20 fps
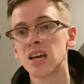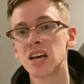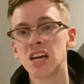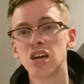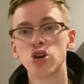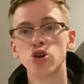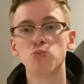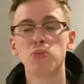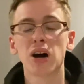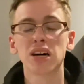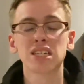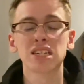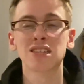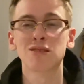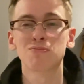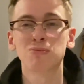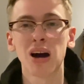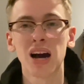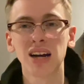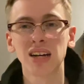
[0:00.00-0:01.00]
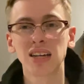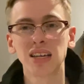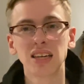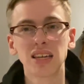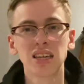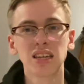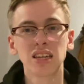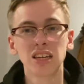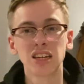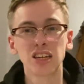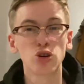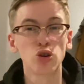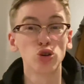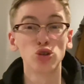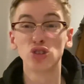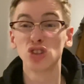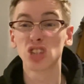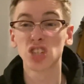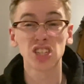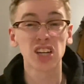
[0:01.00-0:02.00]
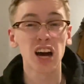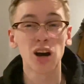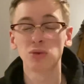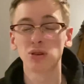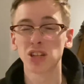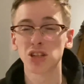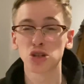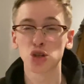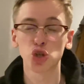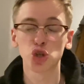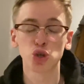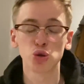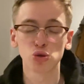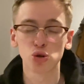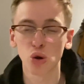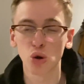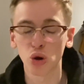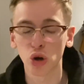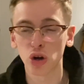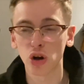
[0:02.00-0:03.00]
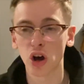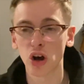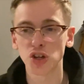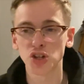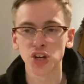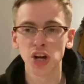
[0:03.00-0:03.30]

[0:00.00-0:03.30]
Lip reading: who passes it back, and he couldn't decide whether to shoot or cross.